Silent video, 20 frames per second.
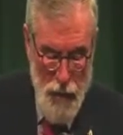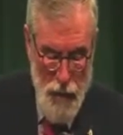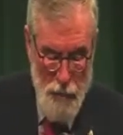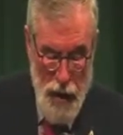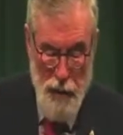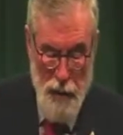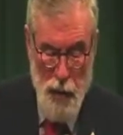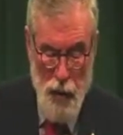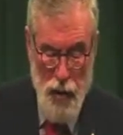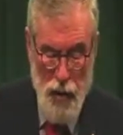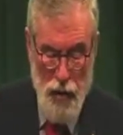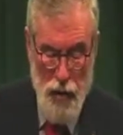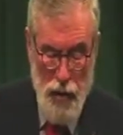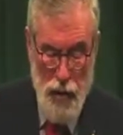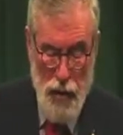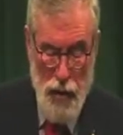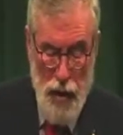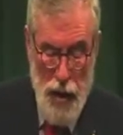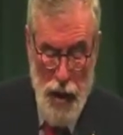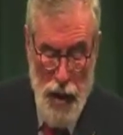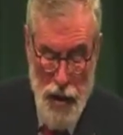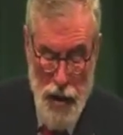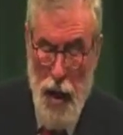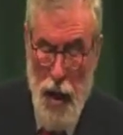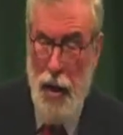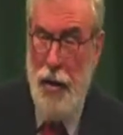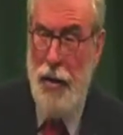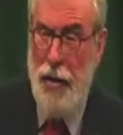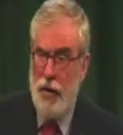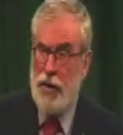People in
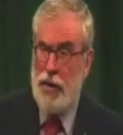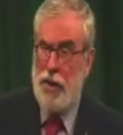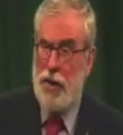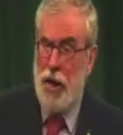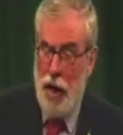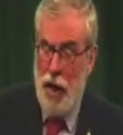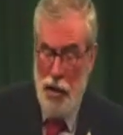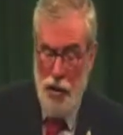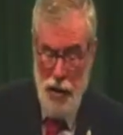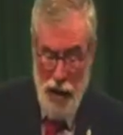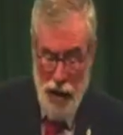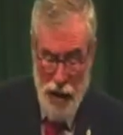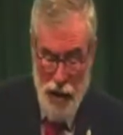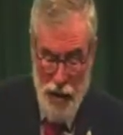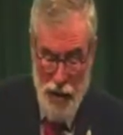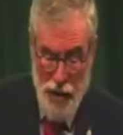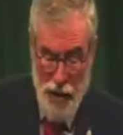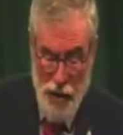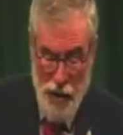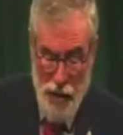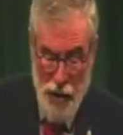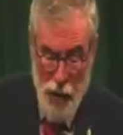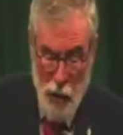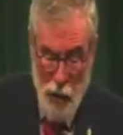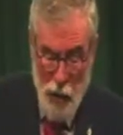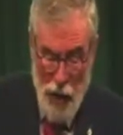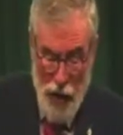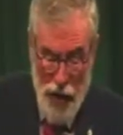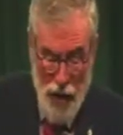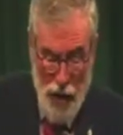Ireland still need the
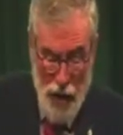White